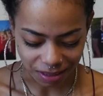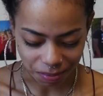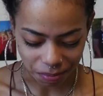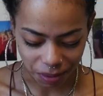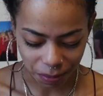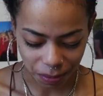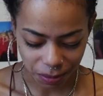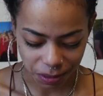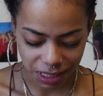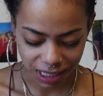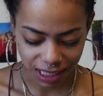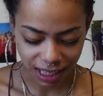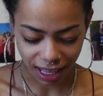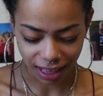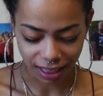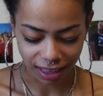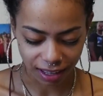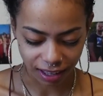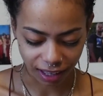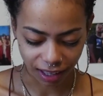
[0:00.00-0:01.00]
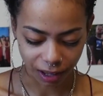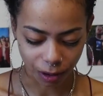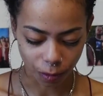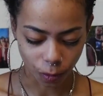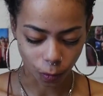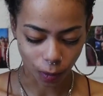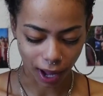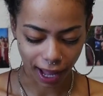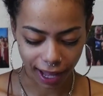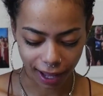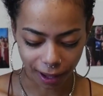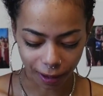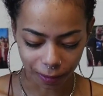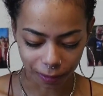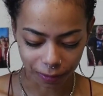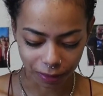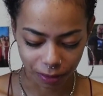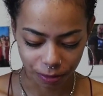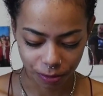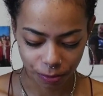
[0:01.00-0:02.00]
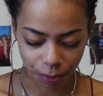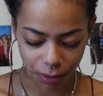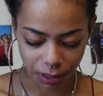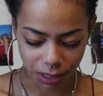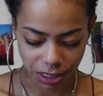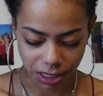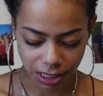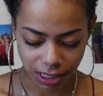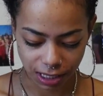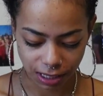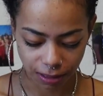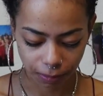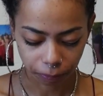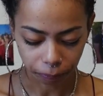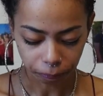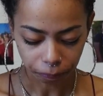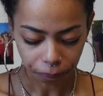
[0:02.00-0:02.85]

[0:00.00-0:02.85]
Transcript: And people see that, they're like, wow, this person